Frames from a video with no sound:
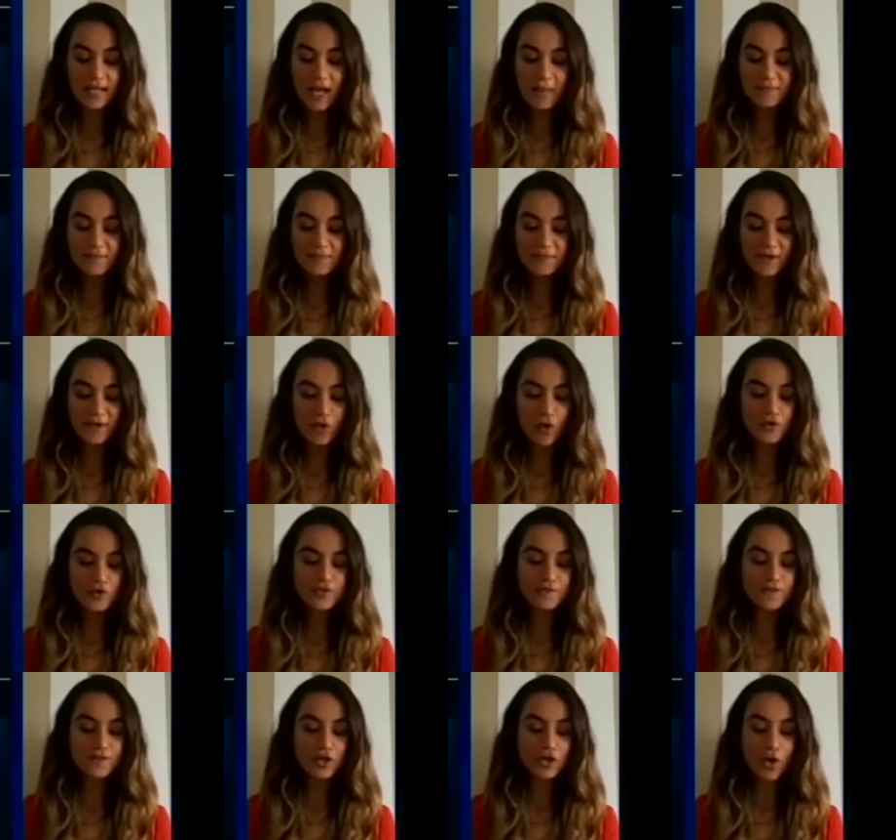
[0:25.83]
hiccups
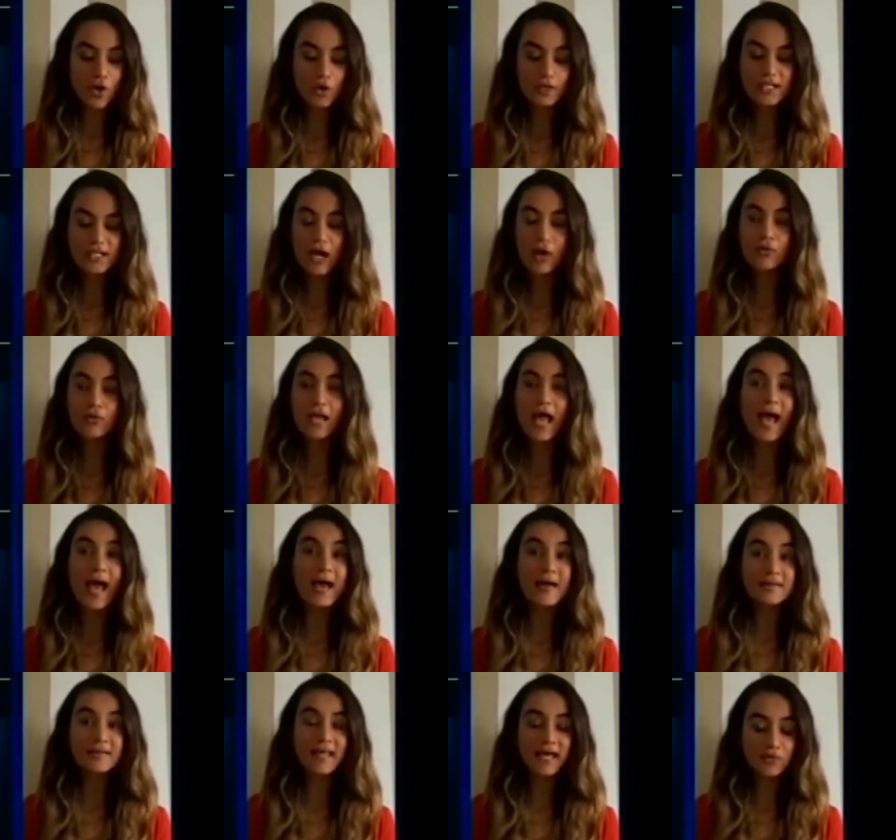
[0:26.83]
because of the lockdown,
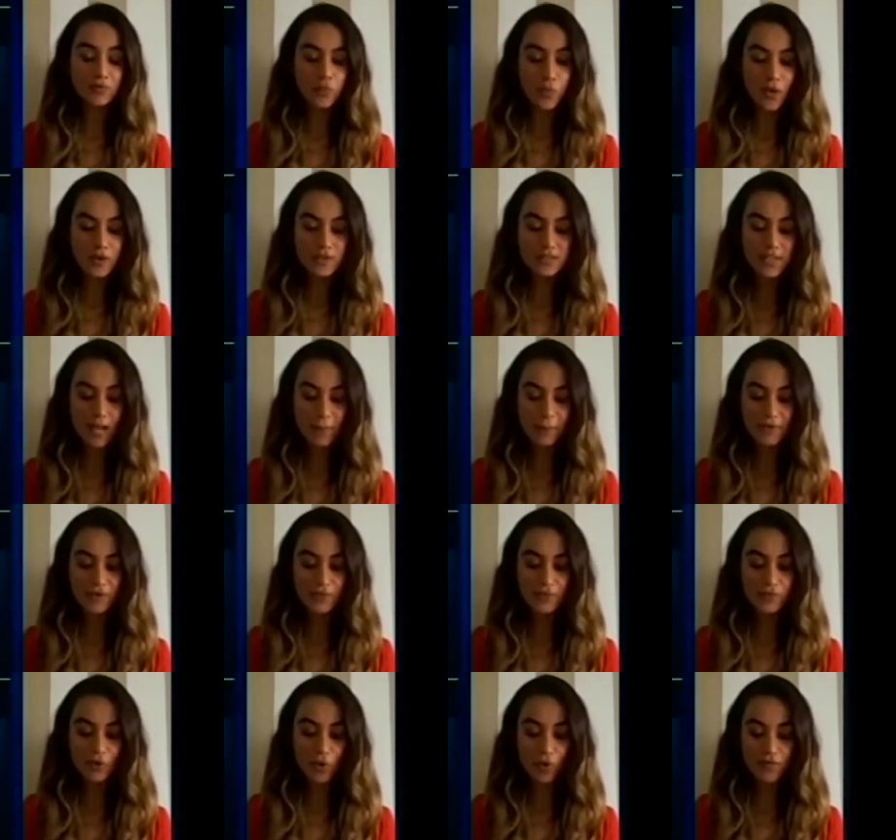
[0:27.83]
and that was
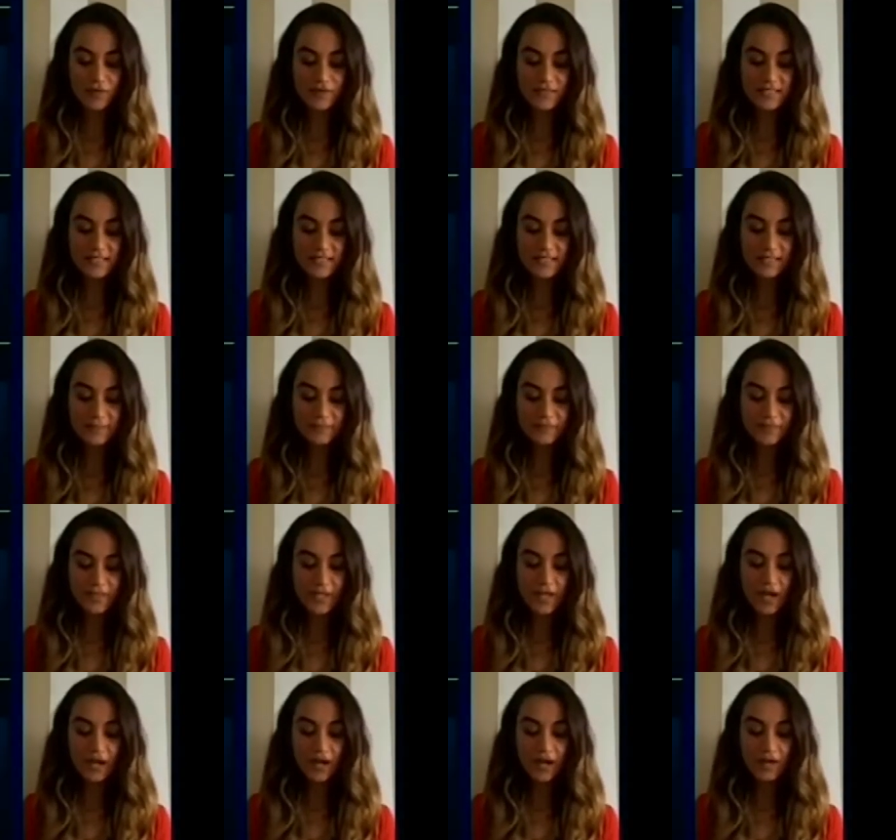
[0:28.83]
coupled with obviously
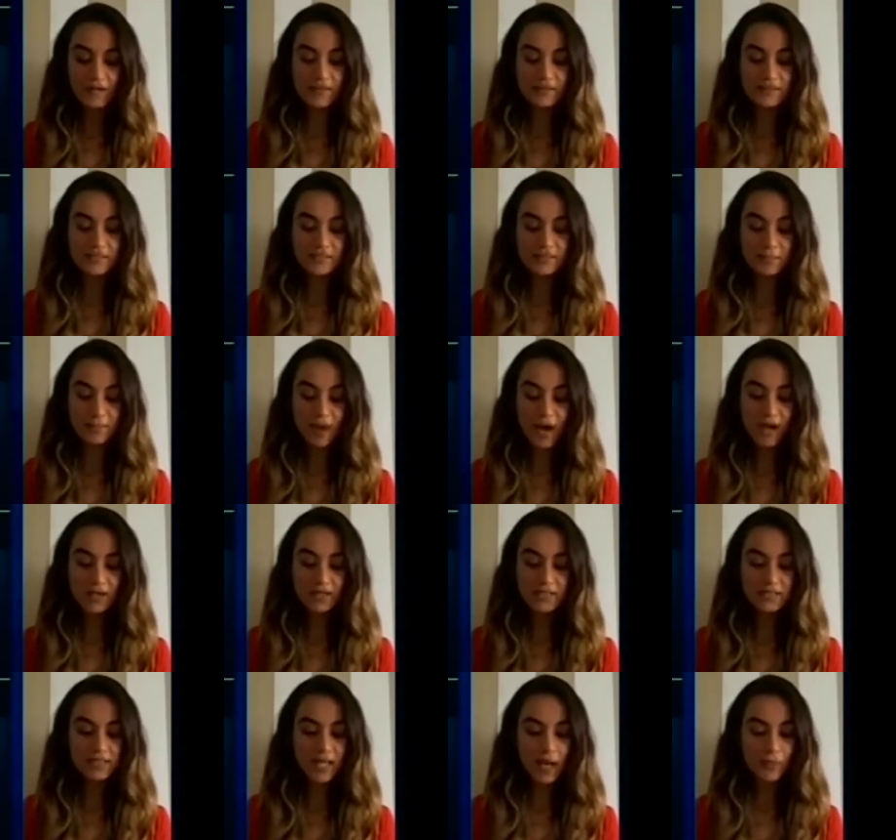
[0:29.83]

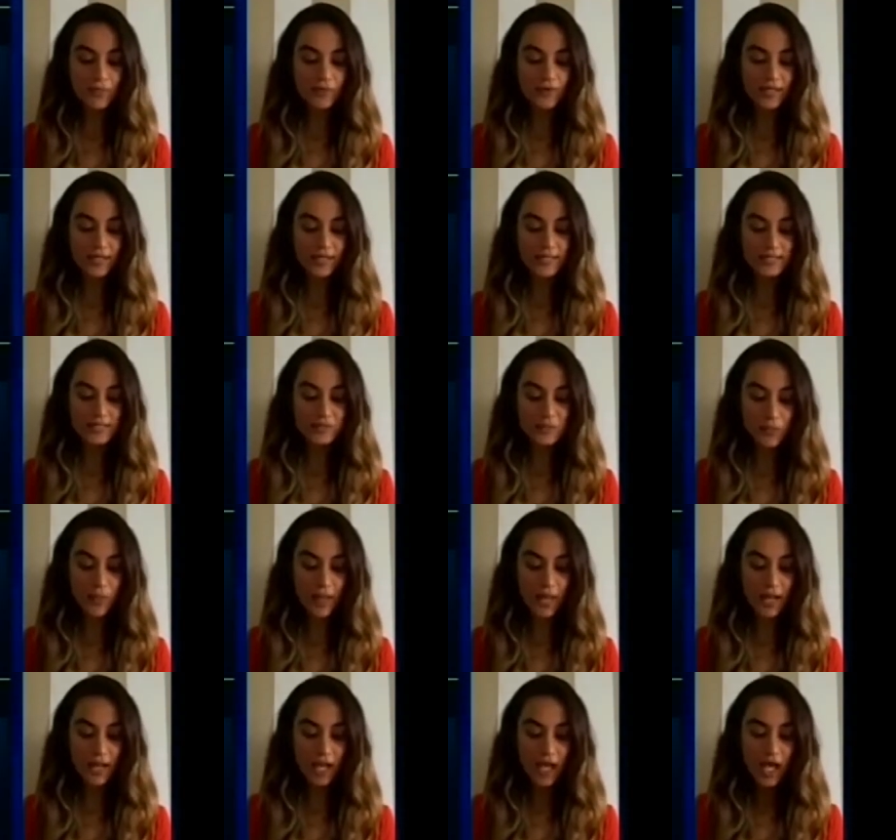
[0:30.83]
demand souring as
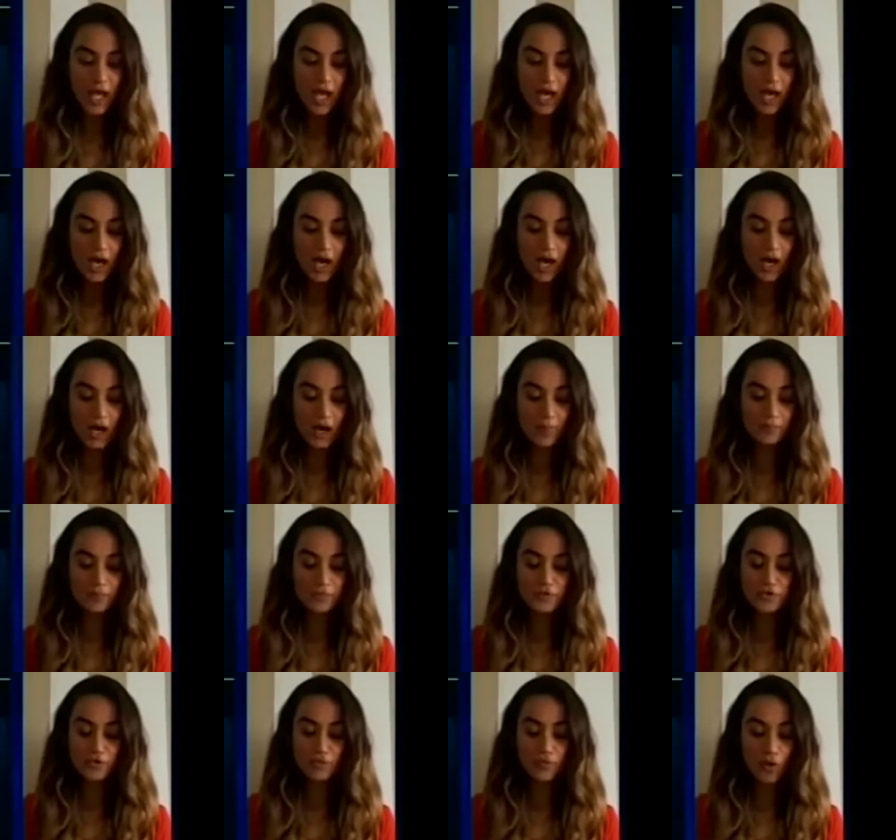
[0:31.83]
well.
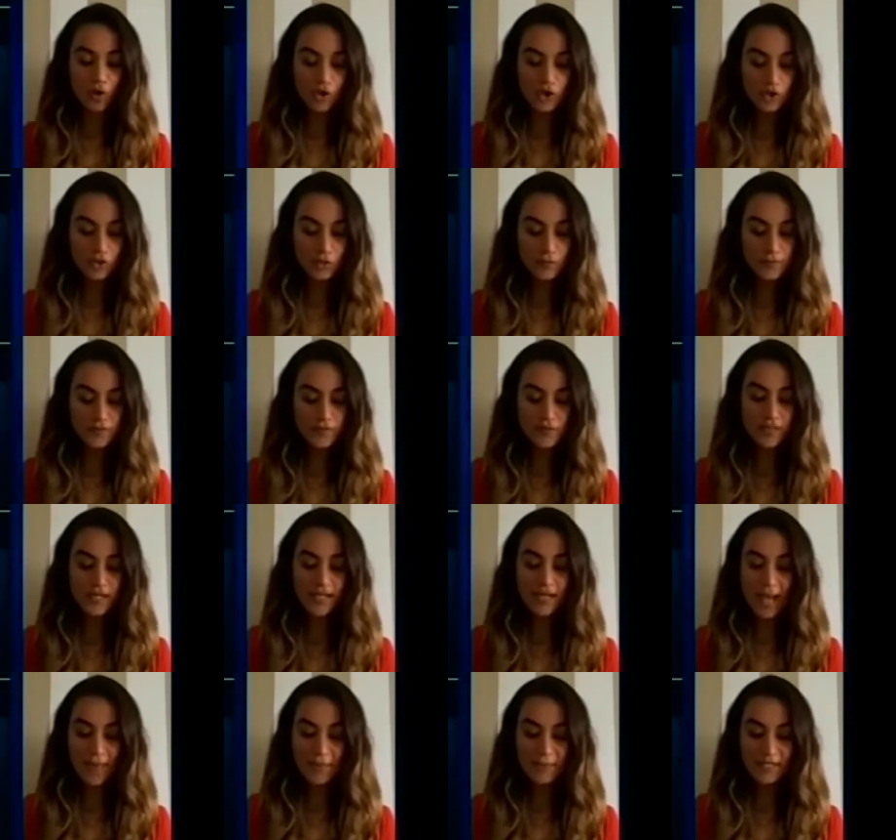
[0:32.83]
So volumes for
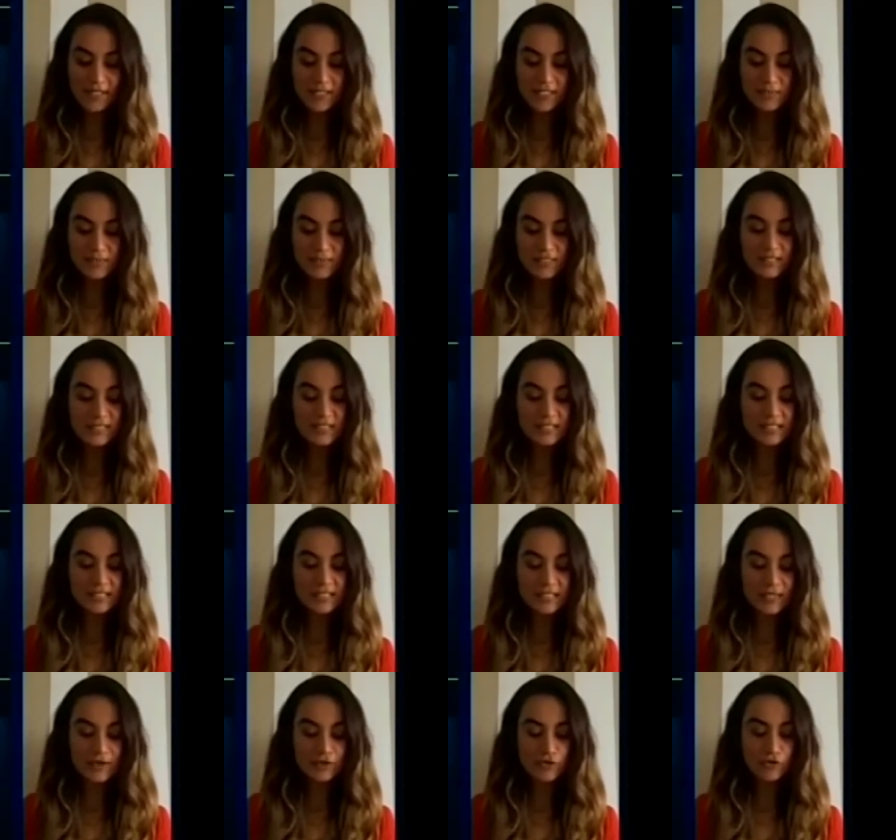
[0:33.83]
the laminate business
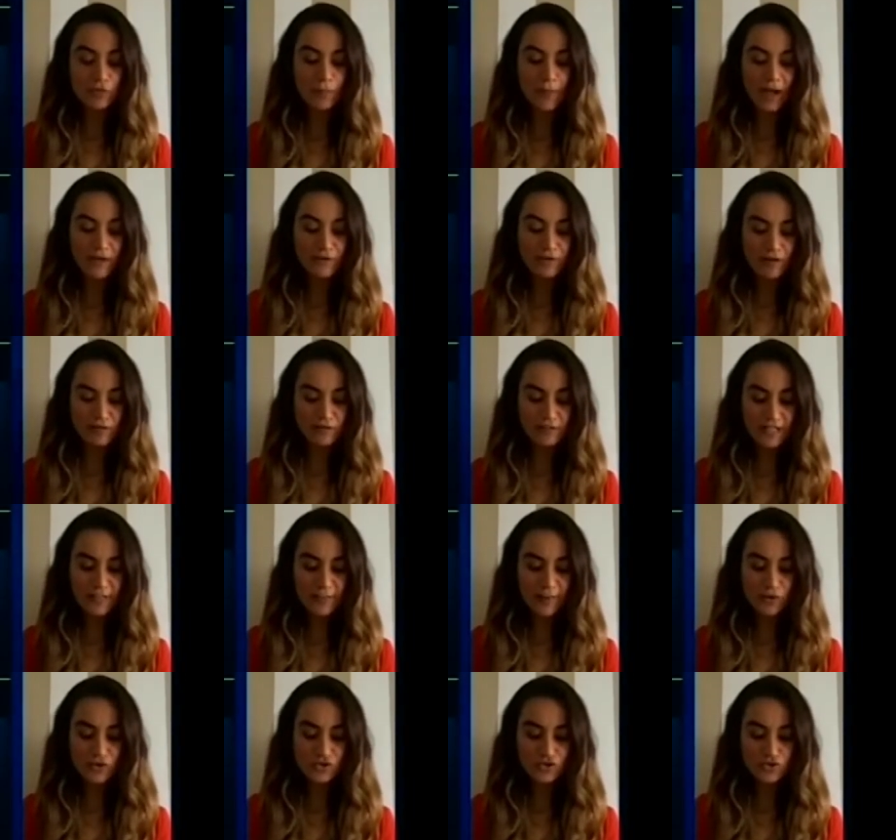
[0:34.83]
grew by roughly
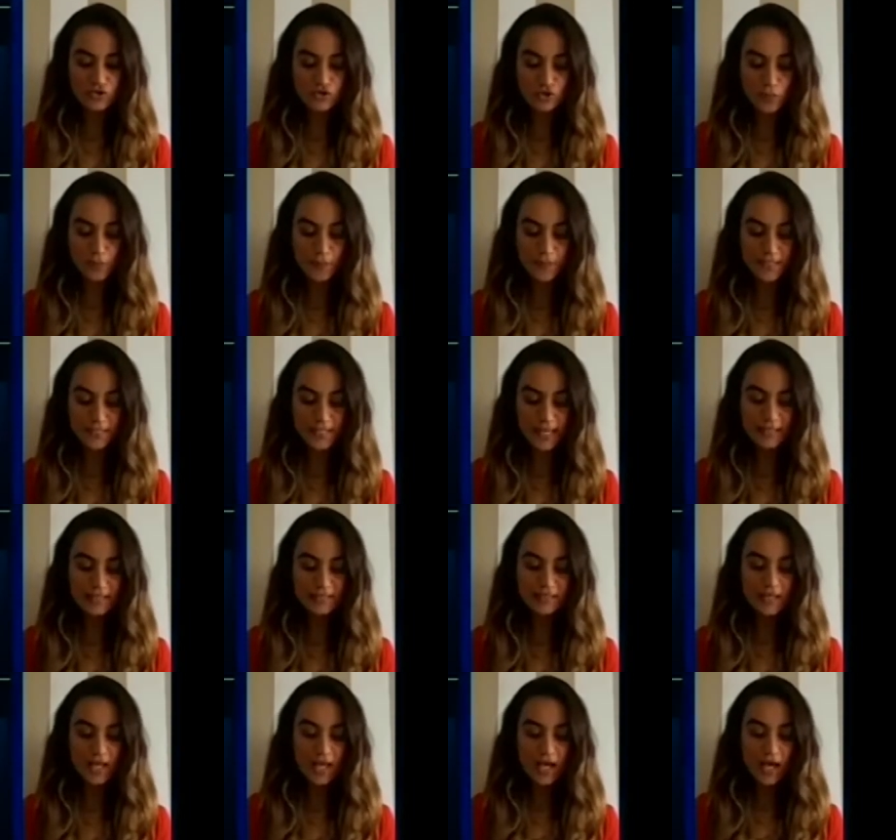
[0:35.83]
about
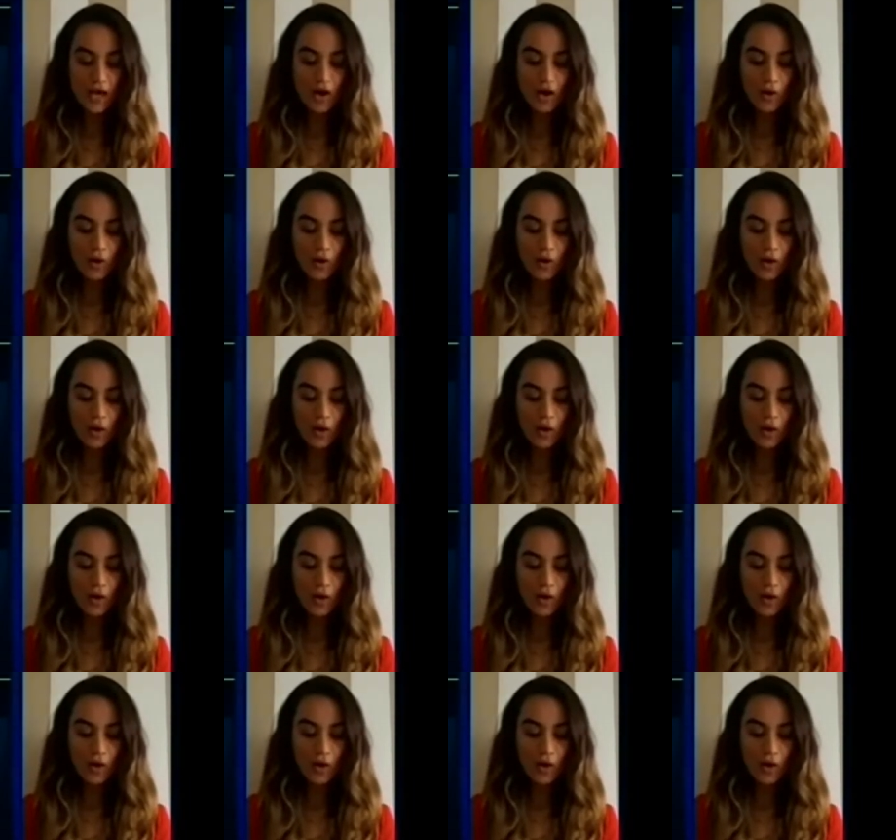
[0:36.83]
2%.